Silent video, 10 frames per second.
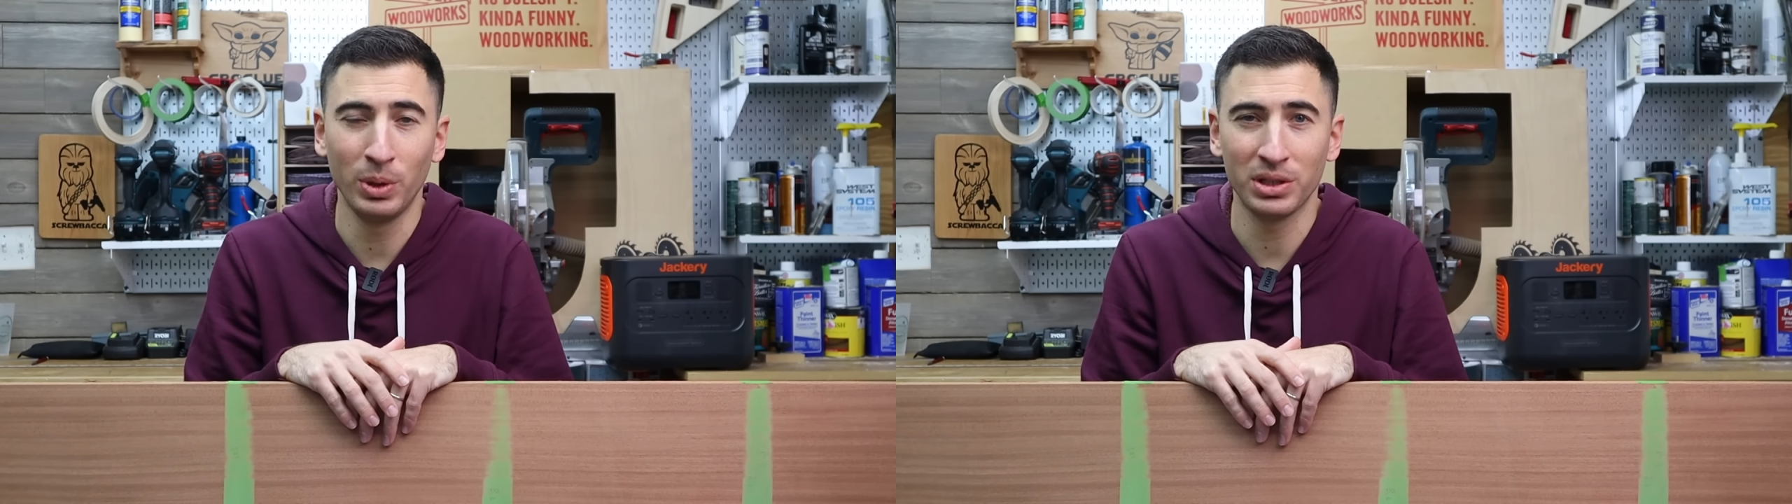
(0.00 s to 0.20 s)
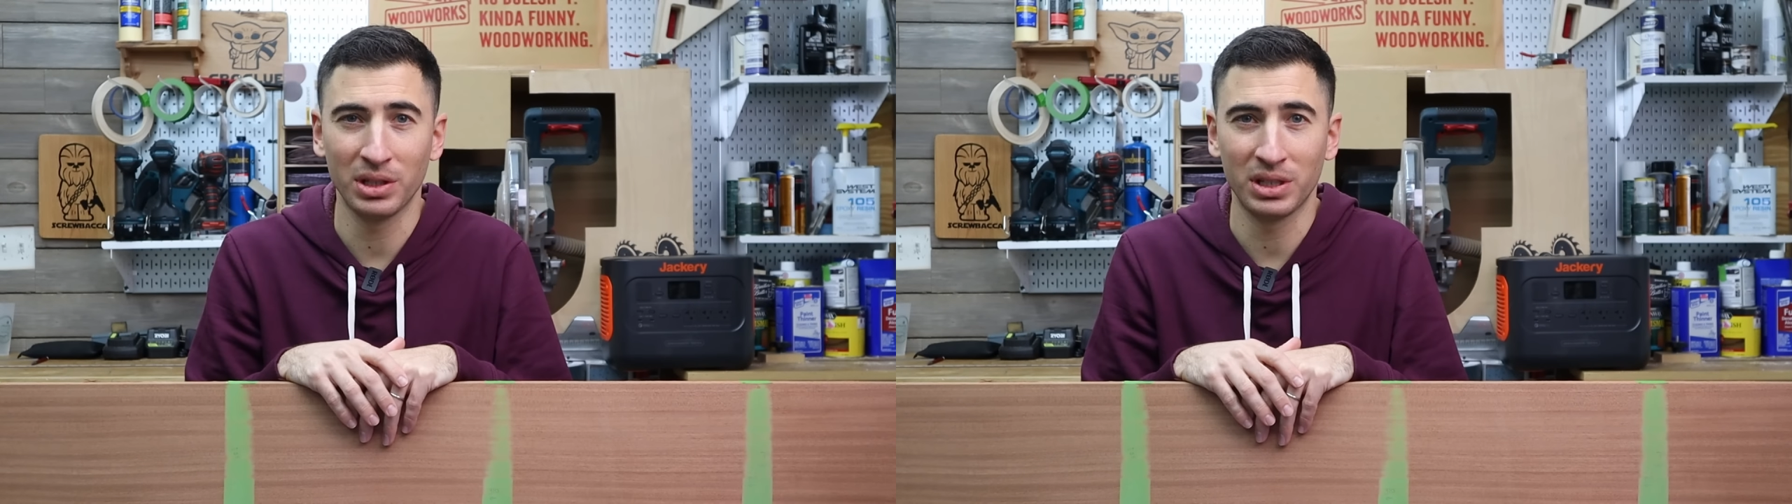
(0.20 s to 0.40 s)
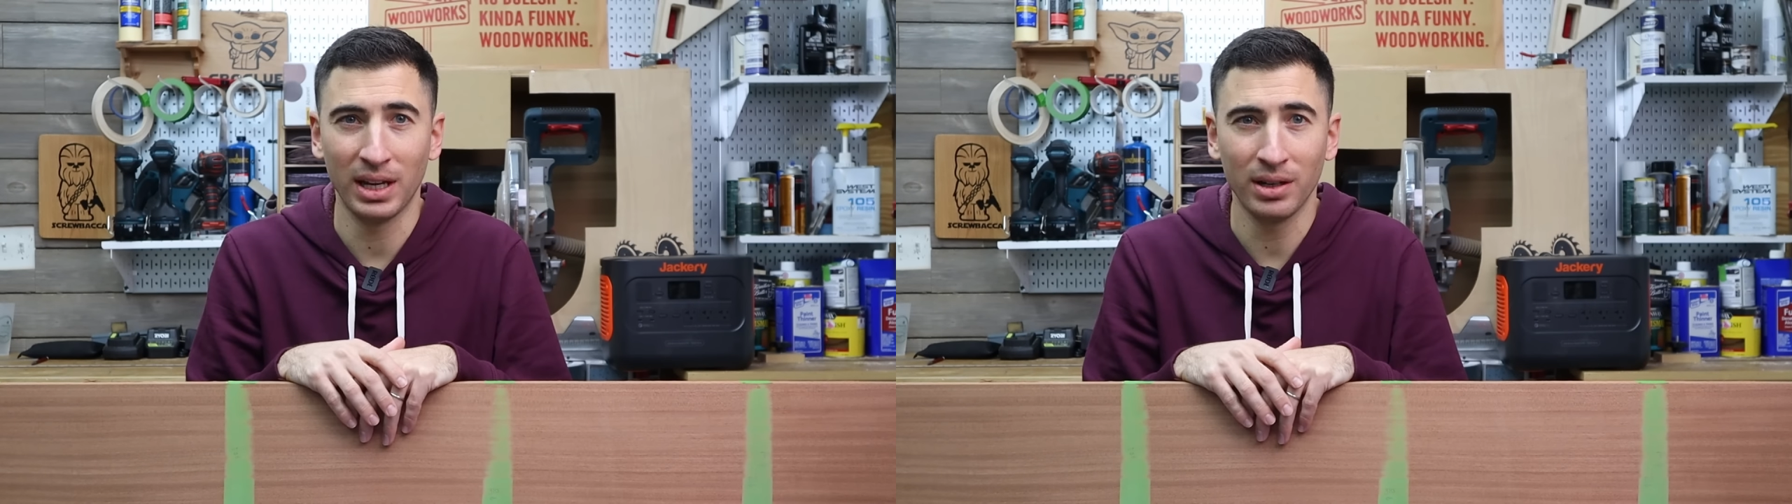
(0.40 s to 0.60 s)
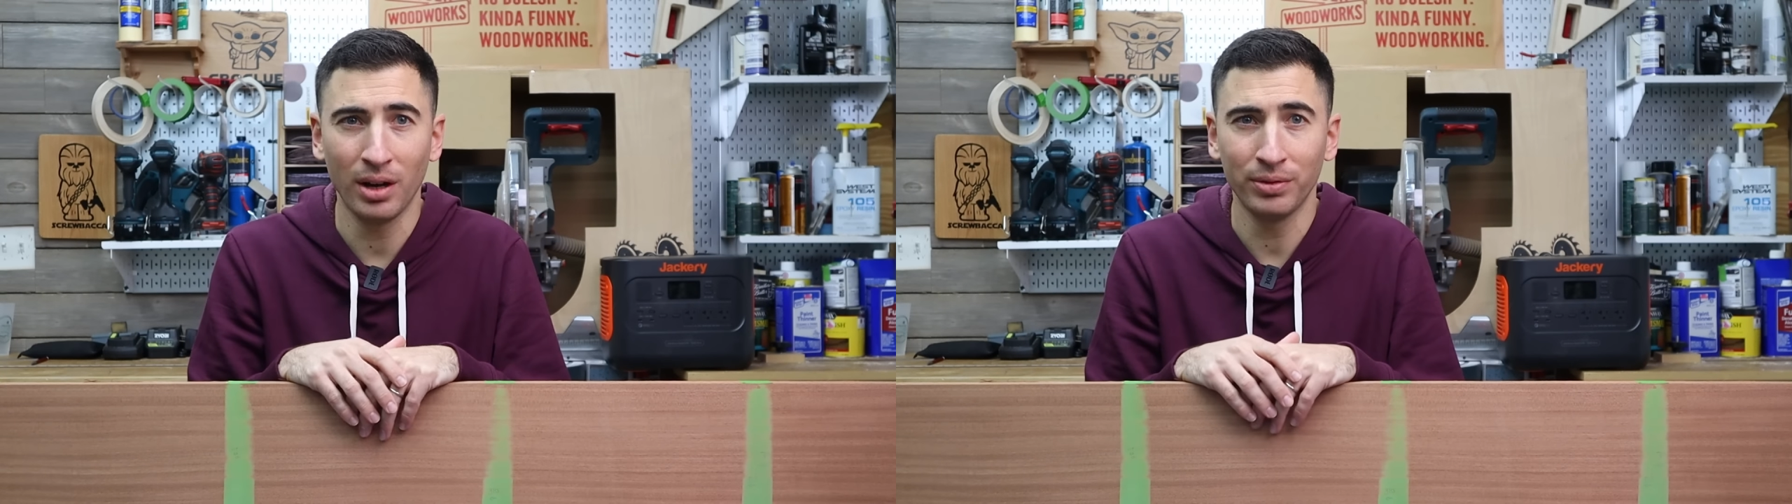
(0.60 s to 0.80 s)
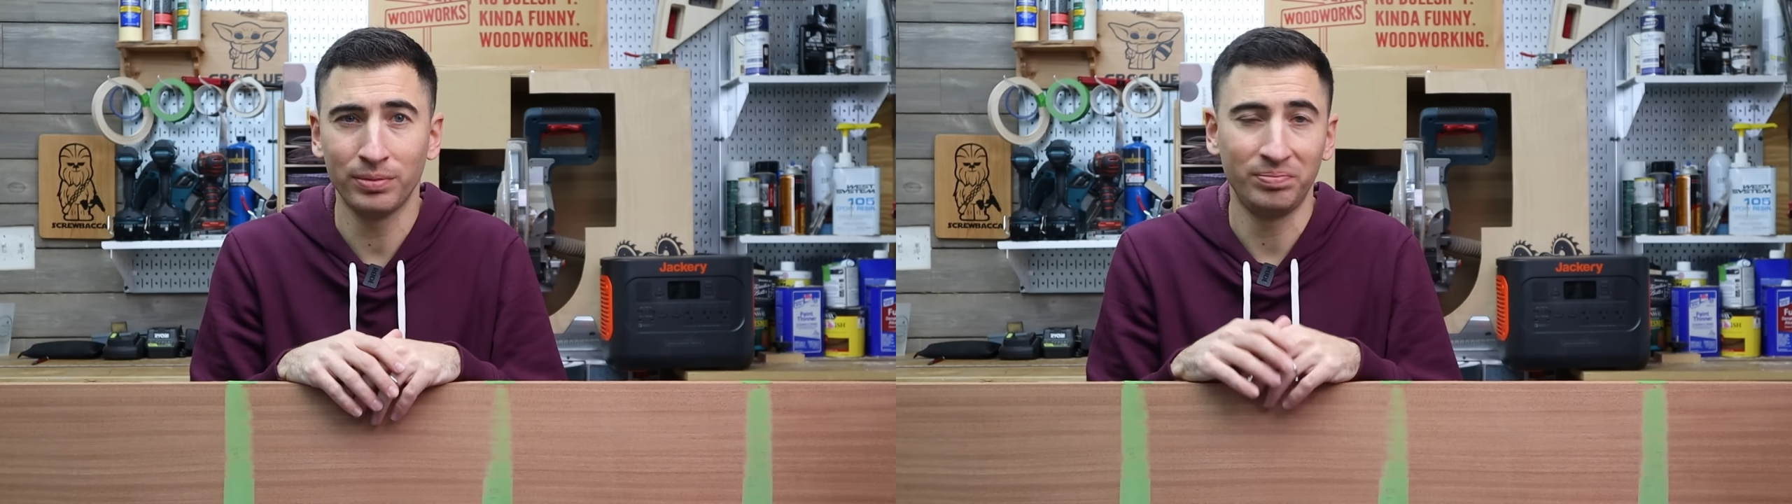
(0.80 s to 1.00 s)
wins the
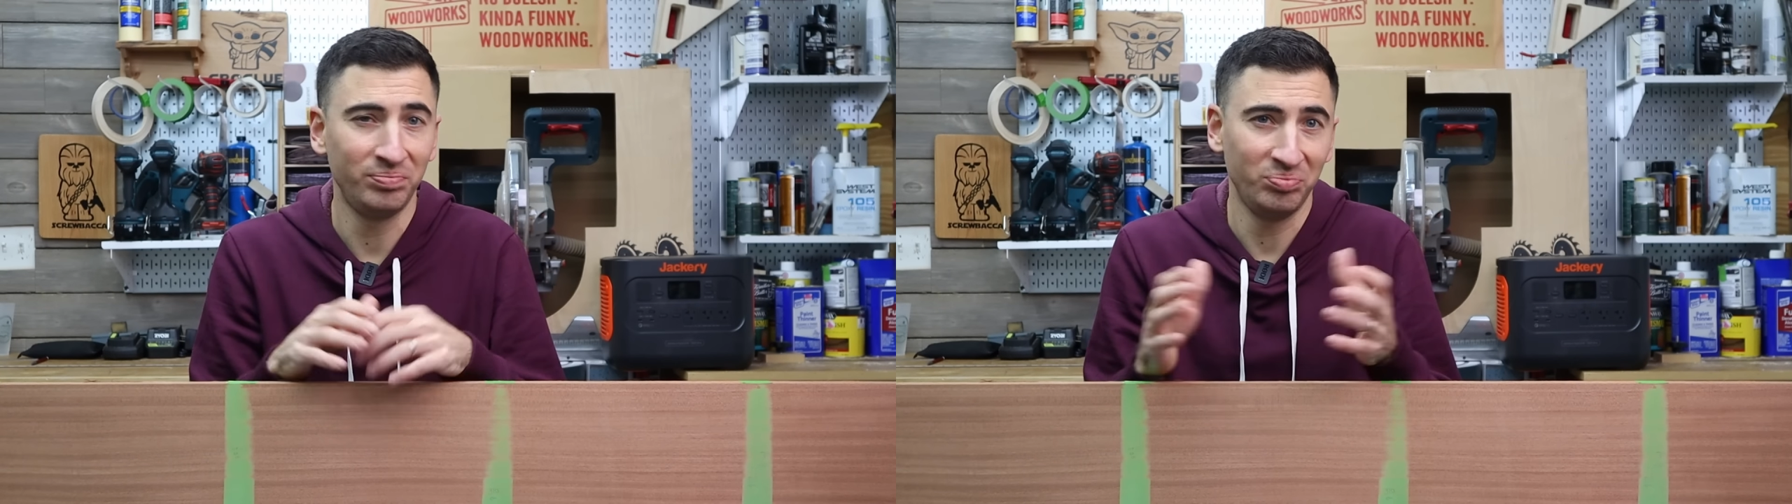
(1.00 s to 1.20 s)
sandoff?